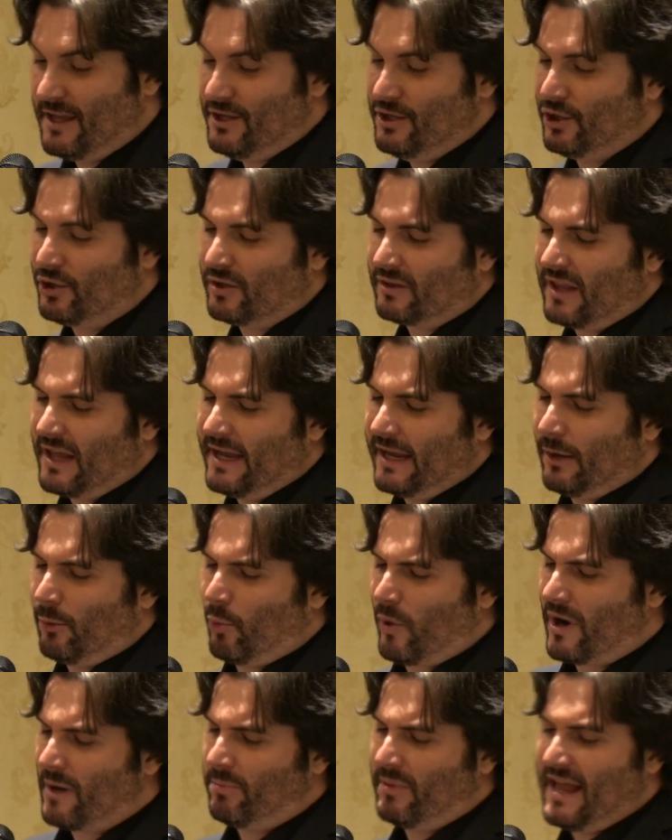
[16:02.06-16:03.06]
You could like
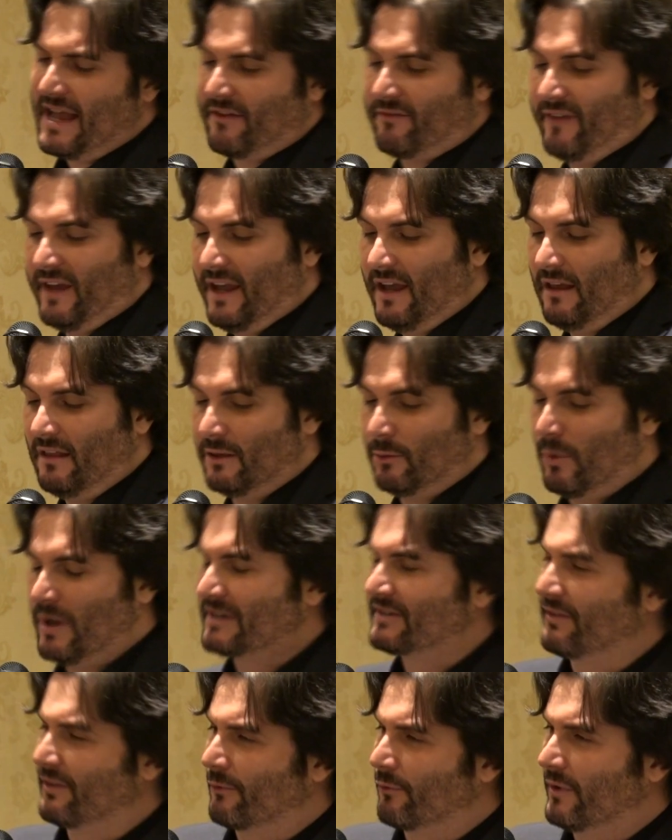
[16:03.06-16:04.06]
wear a black veil and
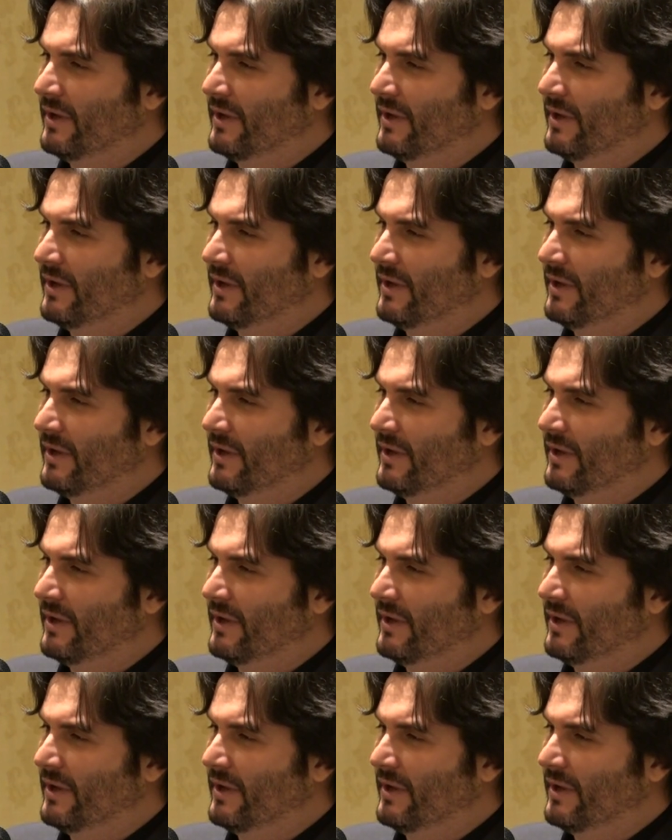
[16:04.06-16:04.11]
walk to the